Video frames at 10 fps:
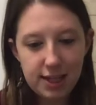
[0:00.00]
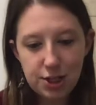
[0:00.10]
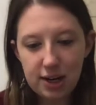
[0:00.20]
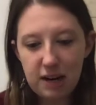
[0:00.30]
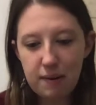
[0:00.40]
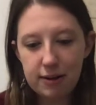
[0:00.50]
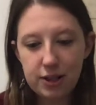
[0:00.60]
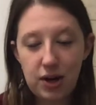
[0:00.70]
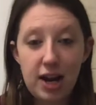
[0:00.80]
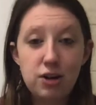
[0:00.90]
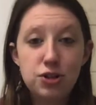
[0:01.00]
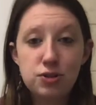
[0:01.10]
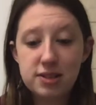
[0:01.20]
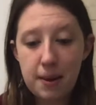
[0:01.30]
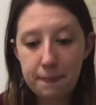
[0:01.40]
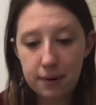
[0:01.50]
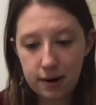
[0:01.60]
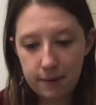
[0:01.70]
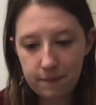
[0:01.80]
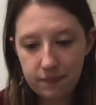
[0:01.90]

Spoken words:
talk about their Erdos number.